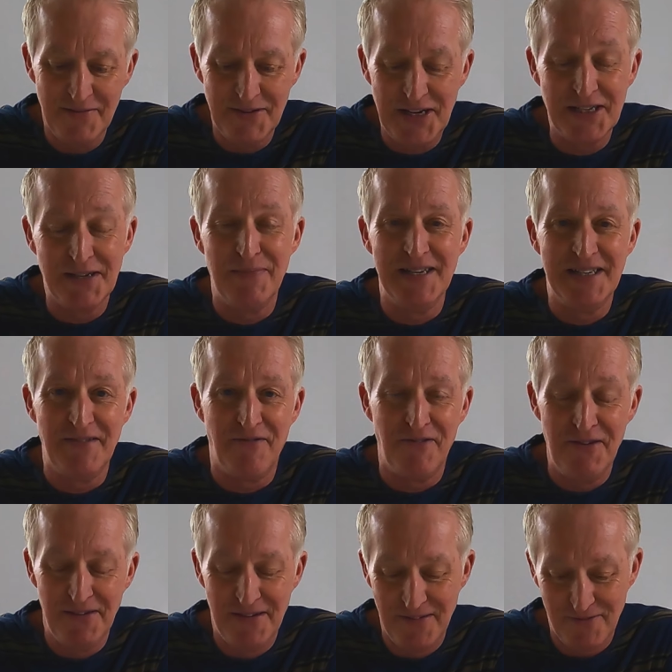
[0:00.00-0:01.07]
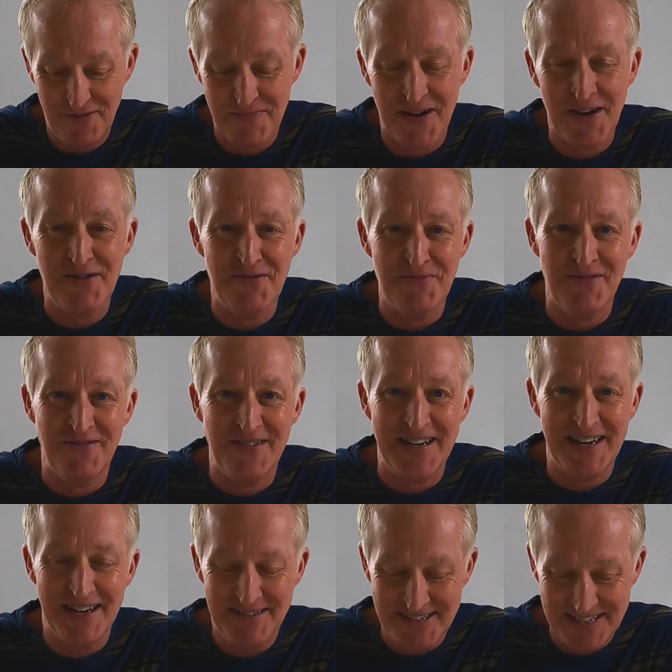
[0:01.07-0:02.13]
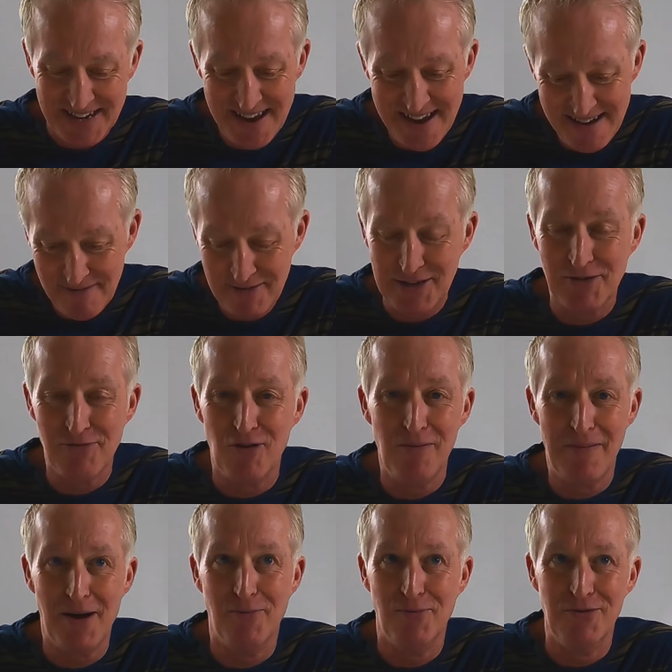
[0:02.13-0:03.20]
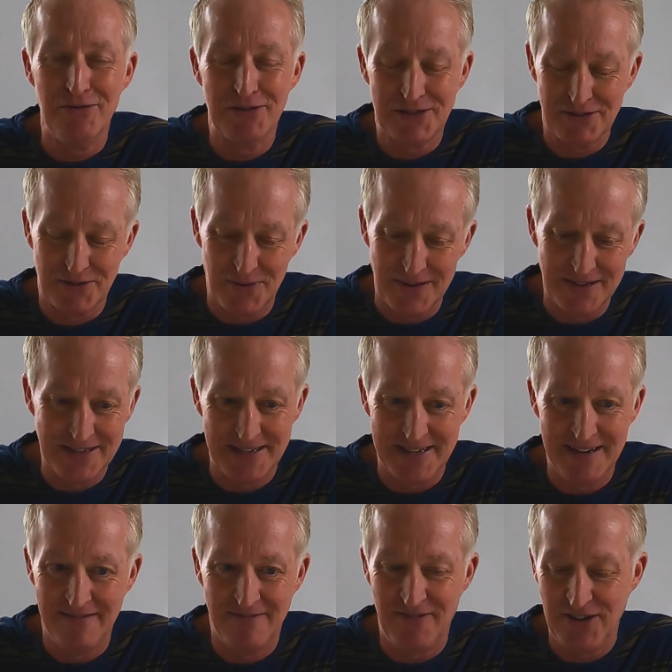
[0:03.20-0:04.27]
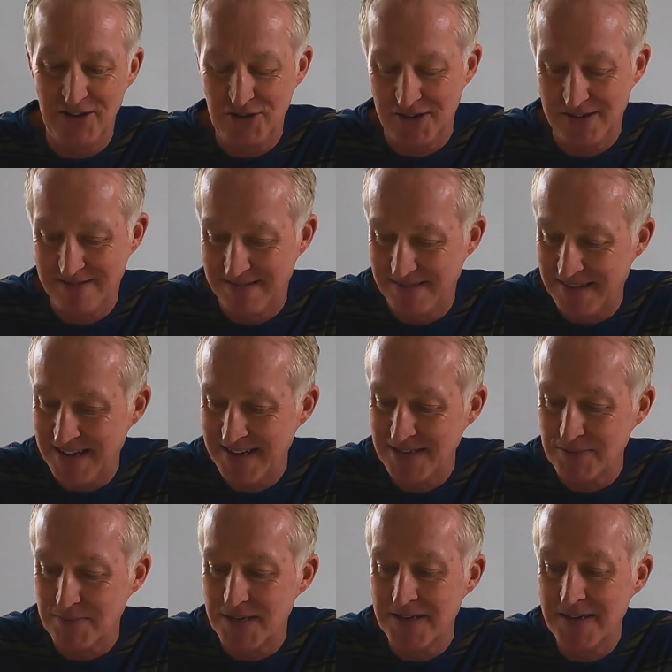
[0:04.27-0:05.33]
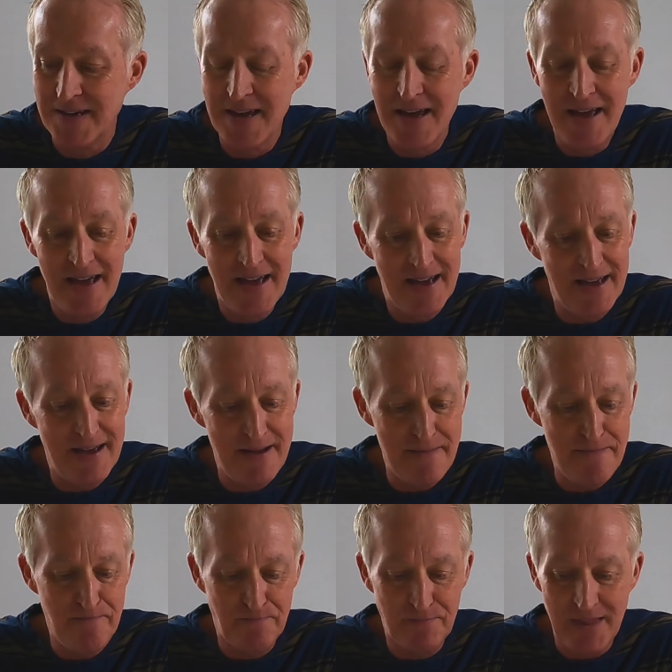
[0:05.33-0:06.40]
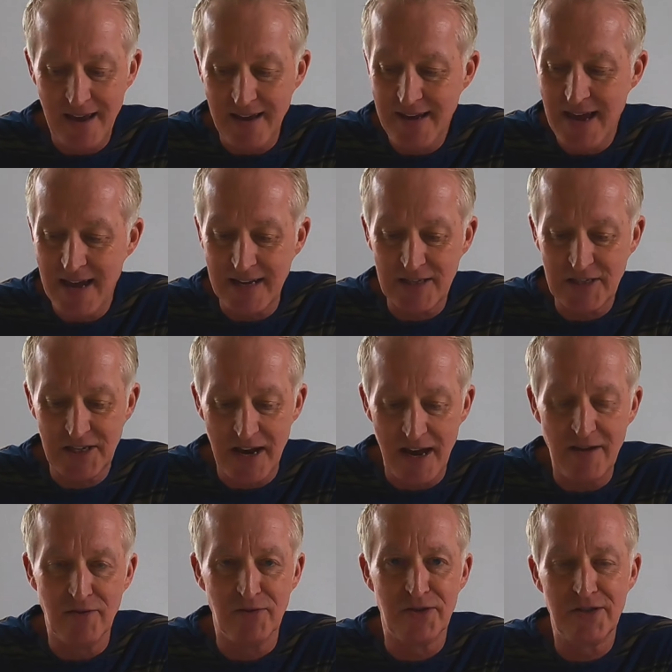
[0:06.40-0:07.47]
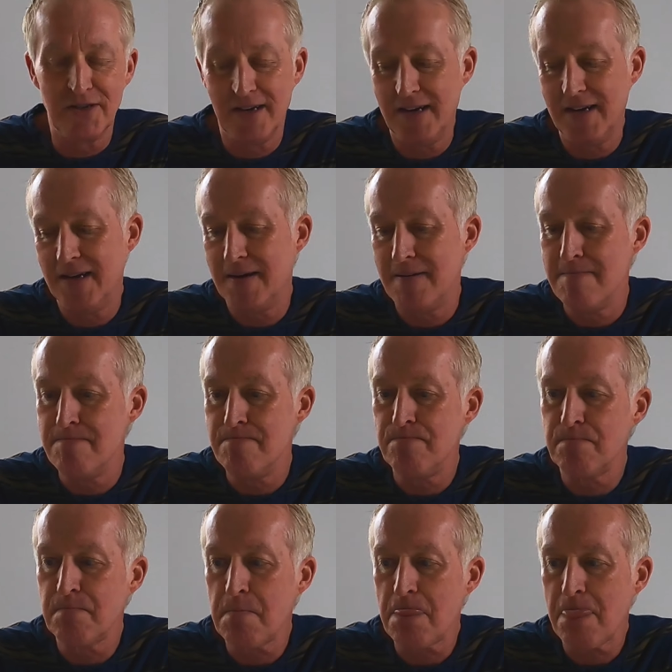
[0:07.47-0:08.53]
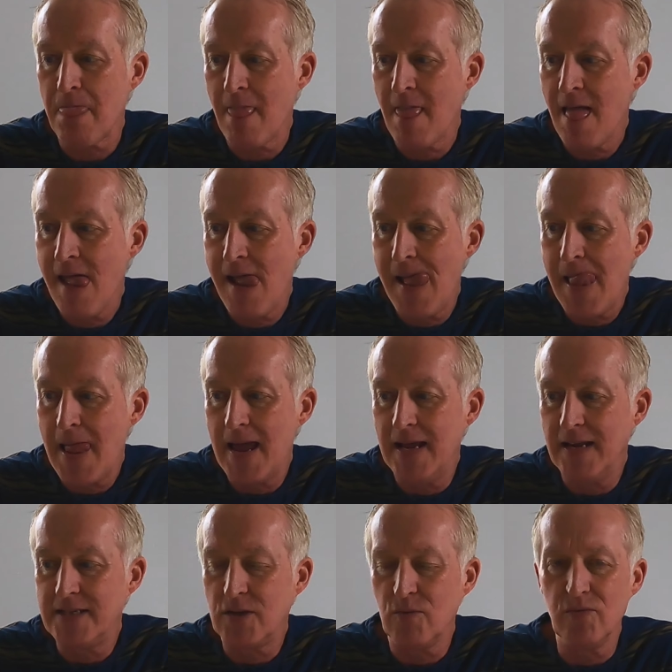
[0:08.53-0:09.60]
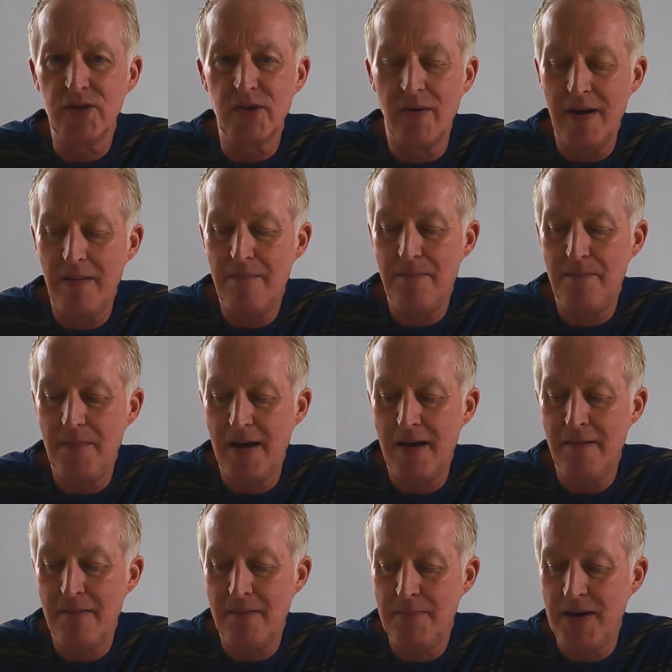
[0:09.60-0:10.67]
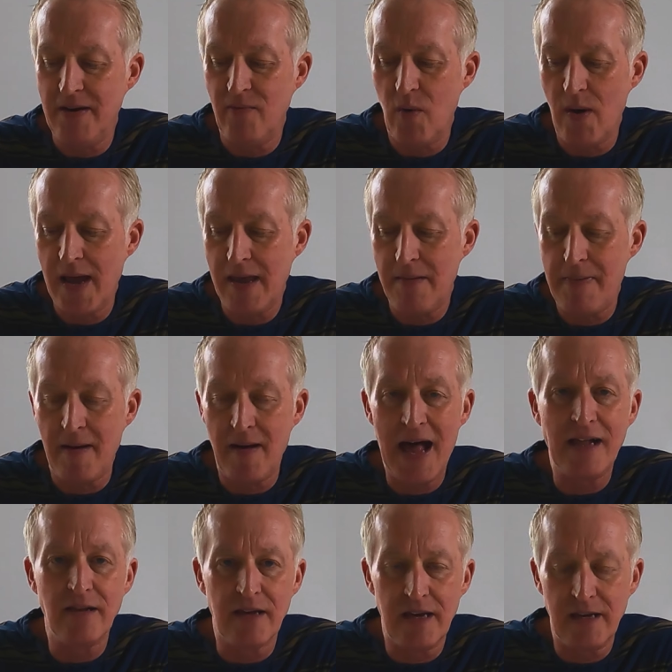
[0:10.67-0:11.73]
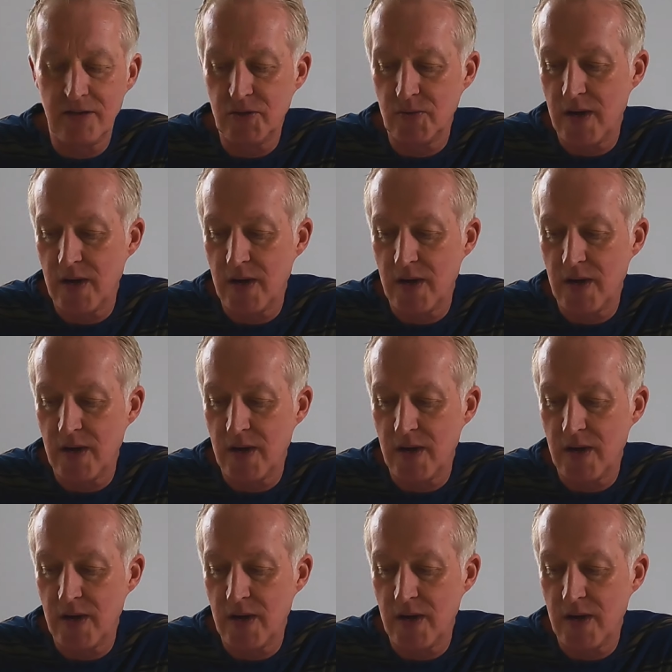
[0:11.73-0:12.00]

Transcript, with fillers: which is a bit different from my normal videos, which are all about water quality and fish and things, but um, yeah, snails. Um, it's also in a, a, bit of a way about algae as